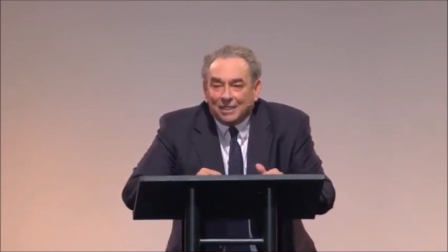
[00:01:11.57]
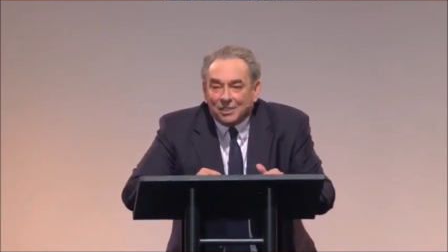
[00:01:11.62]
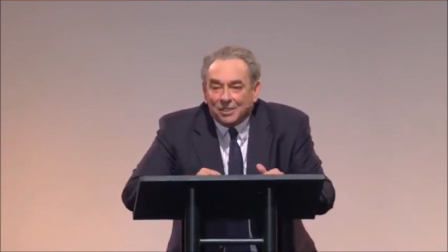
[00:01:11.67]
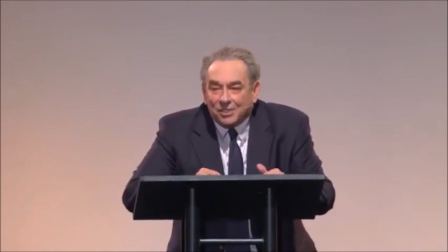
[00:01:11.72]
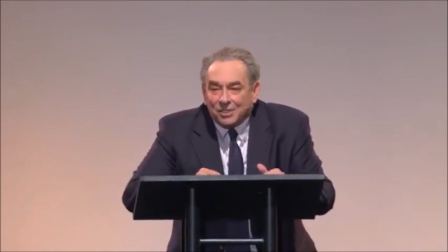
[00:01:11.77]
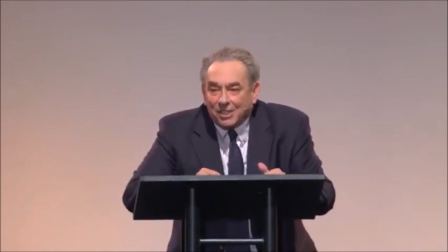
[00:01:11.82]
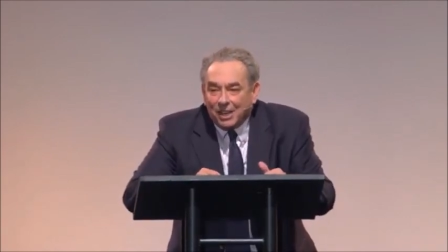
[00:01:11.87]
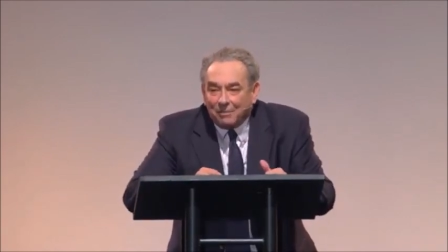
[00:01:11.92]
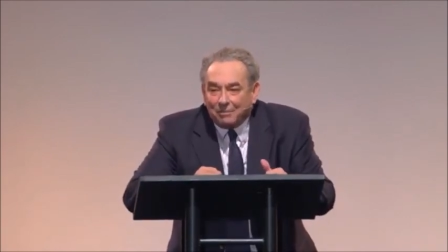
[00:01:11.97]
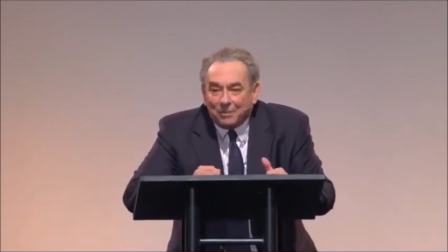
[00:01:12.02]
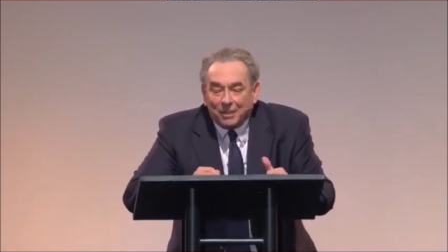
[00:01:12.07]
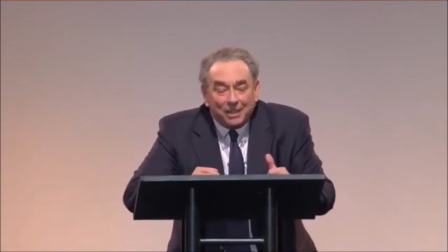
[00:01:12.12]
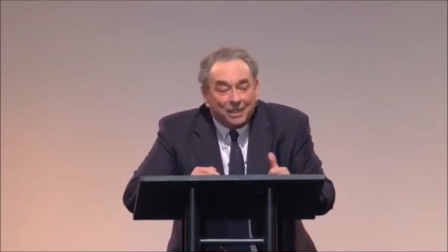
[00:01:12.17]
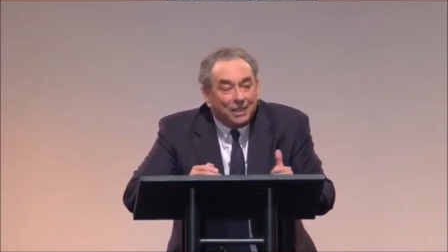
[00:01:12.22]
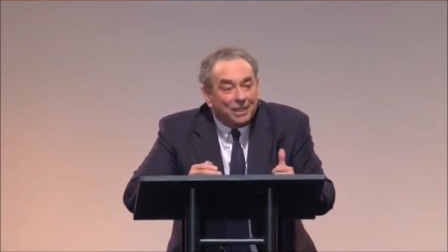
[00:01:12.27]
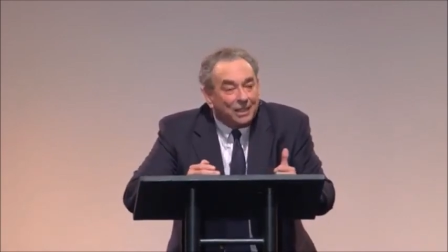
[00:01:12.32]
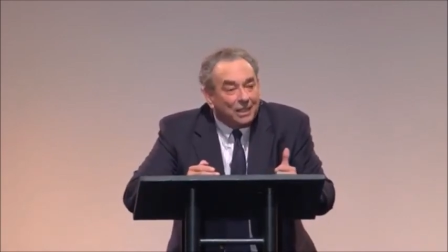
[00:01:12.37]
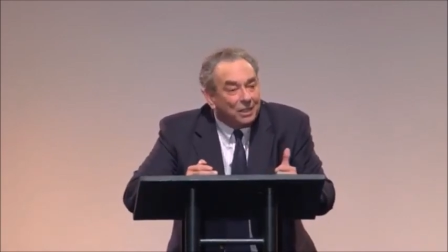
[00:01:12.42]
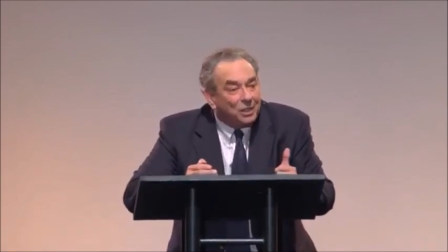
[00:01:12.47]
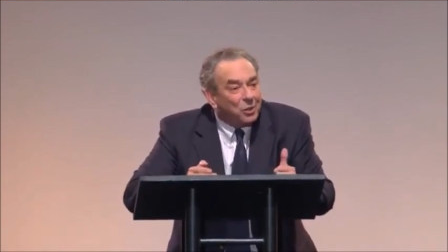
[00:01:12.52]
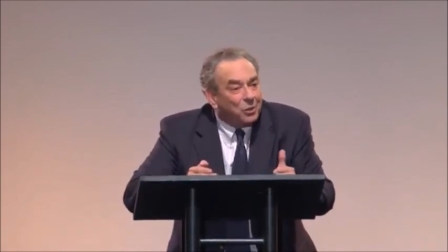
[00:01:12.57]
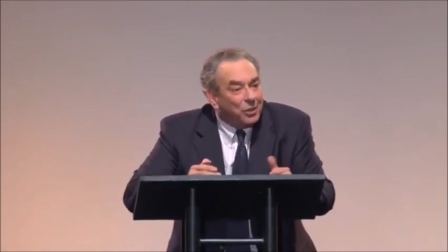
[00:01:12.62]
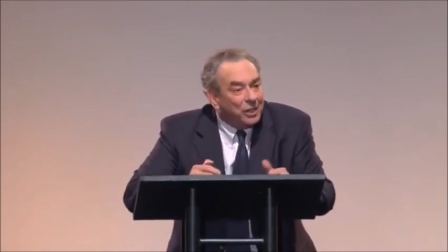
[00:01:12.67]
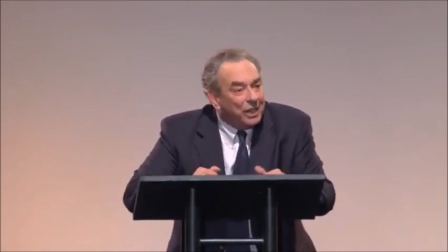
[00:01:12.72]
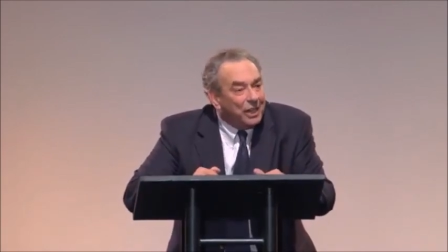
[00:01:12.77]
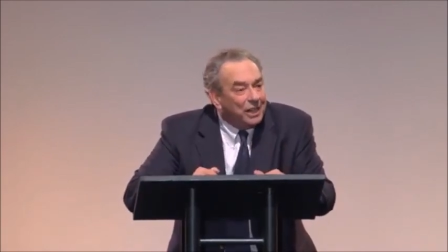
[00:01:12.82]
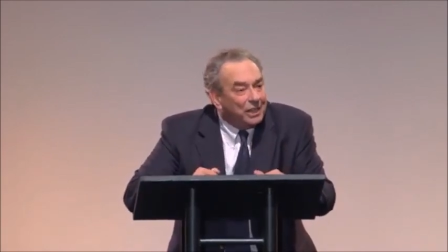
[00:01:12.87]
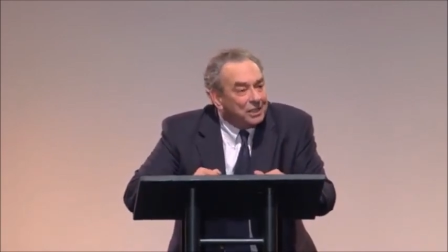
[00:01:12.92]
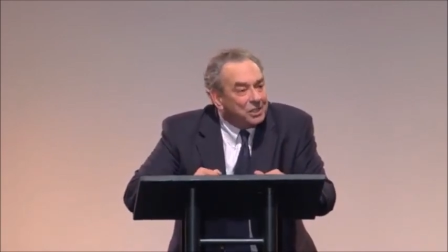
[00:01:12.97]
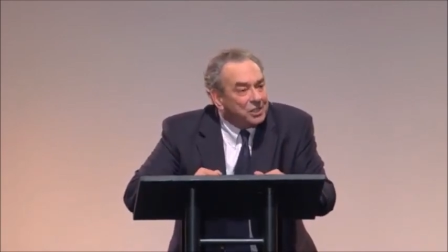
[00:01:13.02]
something can
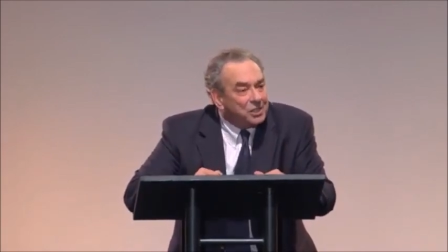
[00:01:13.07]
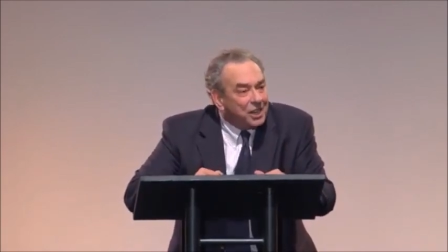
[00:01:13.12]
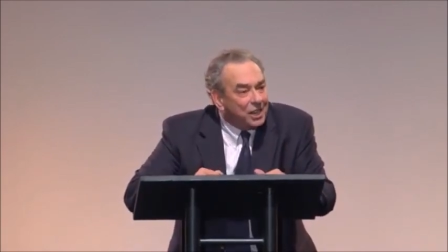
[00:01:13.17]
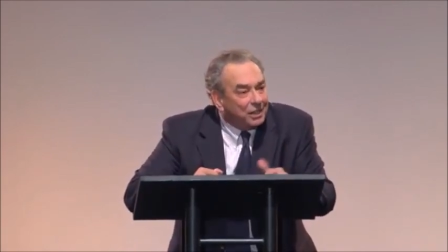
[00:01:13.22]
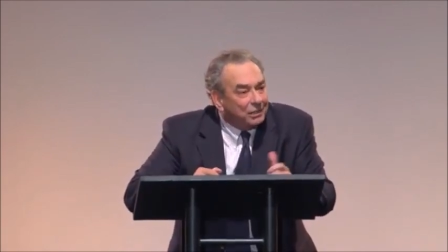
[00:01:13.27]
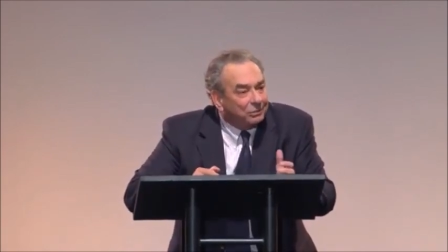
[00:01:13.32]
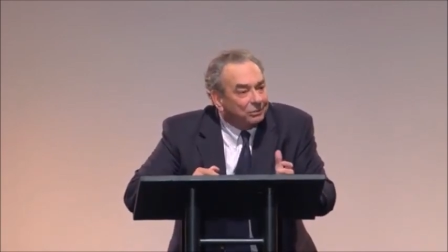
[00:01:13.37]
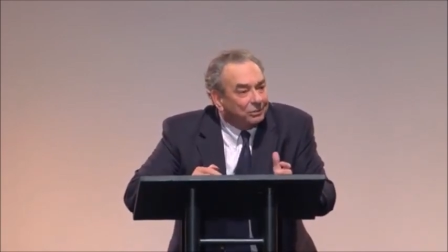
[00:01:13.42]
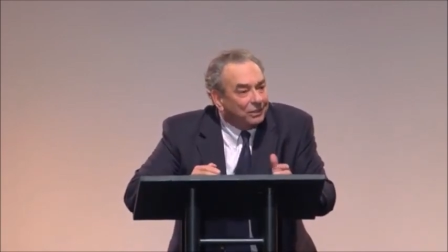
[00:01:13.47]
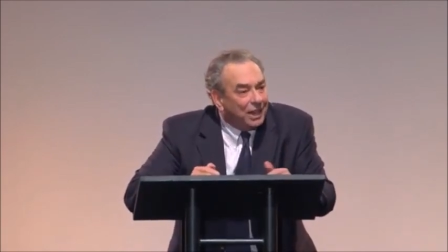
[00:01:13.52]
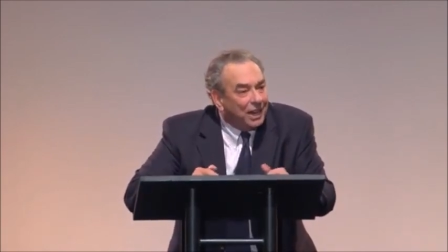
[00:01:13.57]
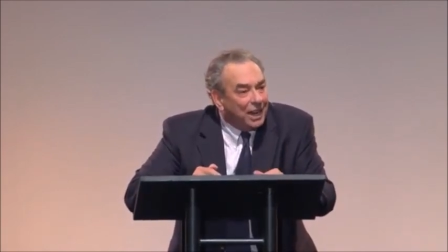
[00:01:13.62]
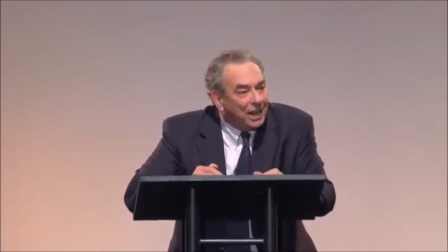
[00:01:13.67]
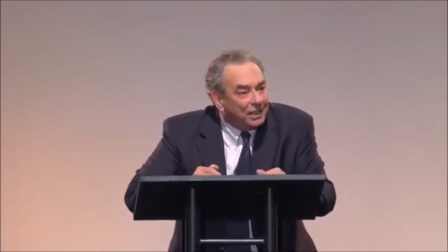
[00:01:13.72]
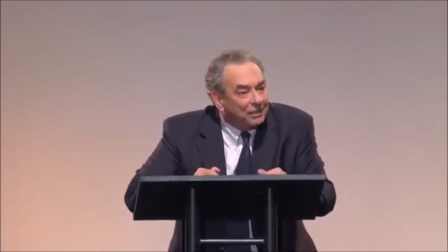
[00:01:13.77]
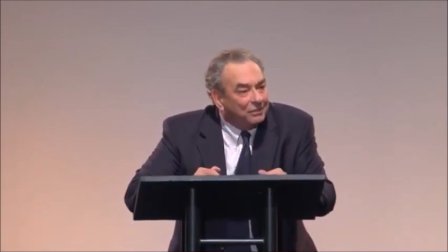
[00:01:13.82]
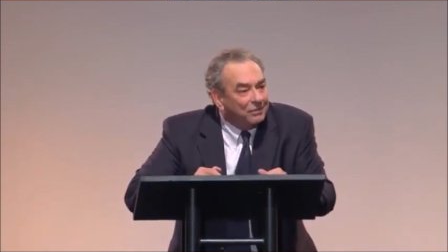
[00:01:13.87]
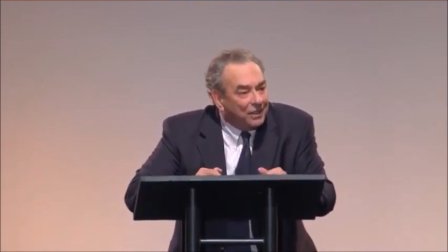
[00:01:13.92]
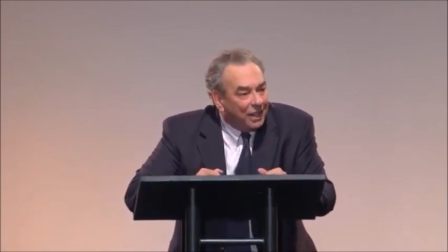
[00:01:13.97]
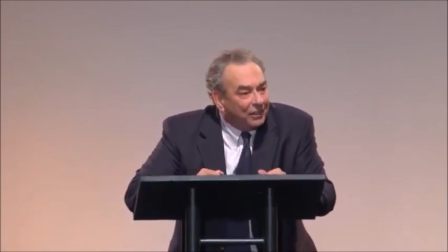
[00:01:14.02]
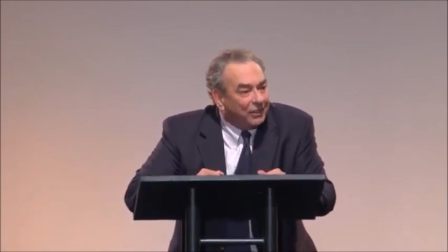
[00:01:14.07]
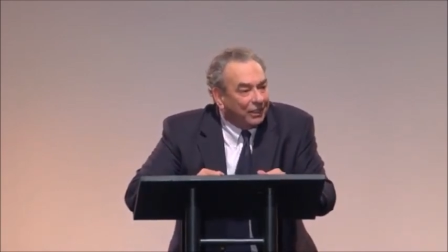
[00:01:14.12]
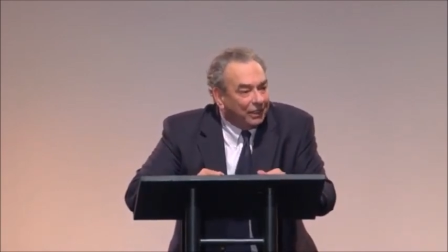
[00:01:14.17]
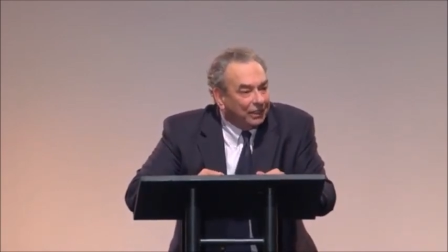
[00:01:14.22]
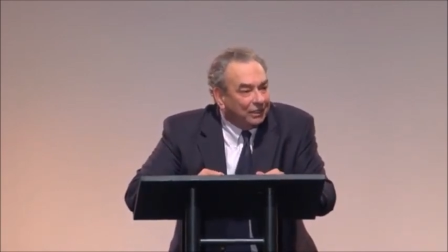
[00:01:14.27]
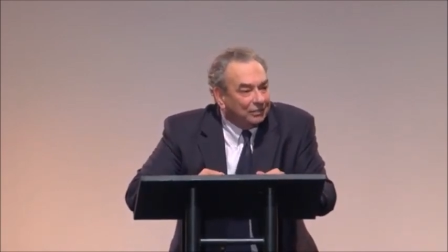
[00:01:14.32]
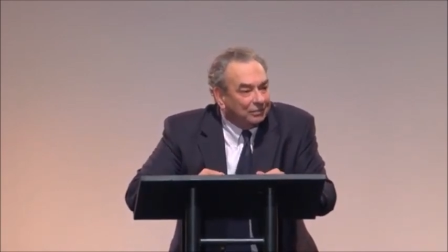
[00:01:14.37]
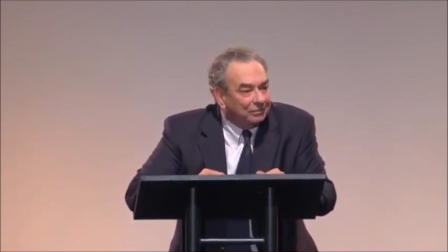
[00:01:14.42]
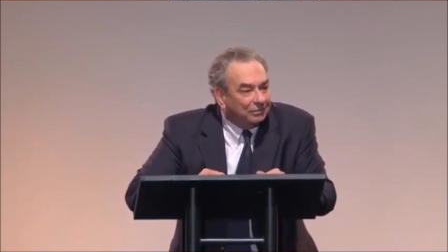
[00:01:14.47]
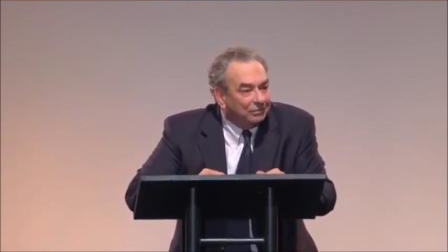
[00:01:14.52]
create itself out of
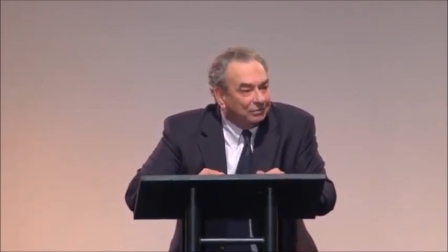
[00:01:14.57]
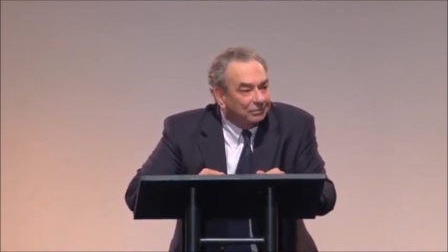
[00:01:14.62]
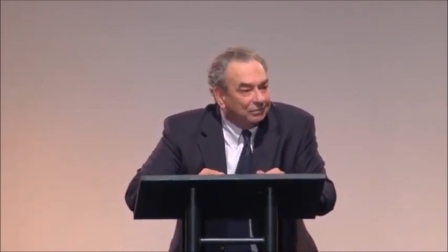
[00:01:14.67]
nothing.